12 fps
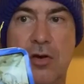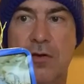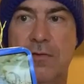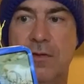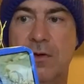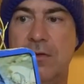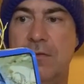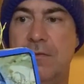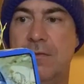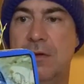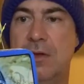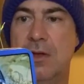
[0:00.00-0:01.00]
off
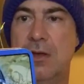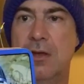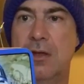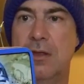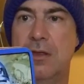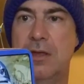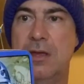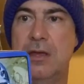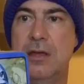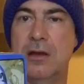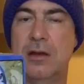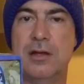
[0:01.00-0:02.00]
of
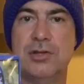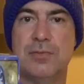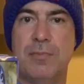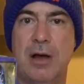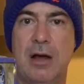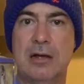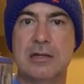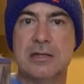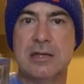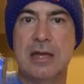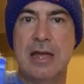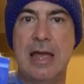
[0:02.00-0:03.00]
the lunchbox
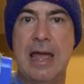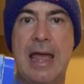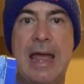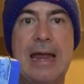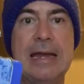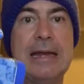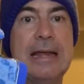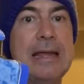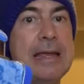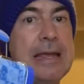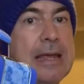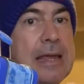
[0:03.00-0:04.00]
and
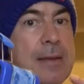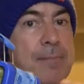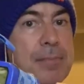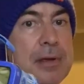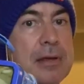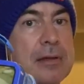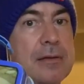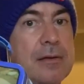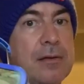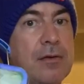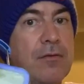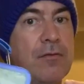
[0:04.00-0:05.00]
keep it
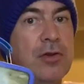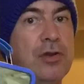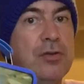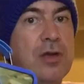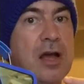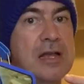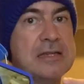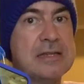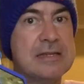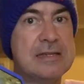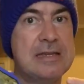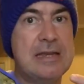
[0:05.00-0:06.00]
for you guys to
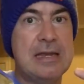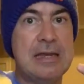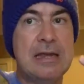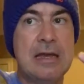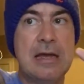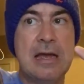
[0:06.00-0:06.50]
see,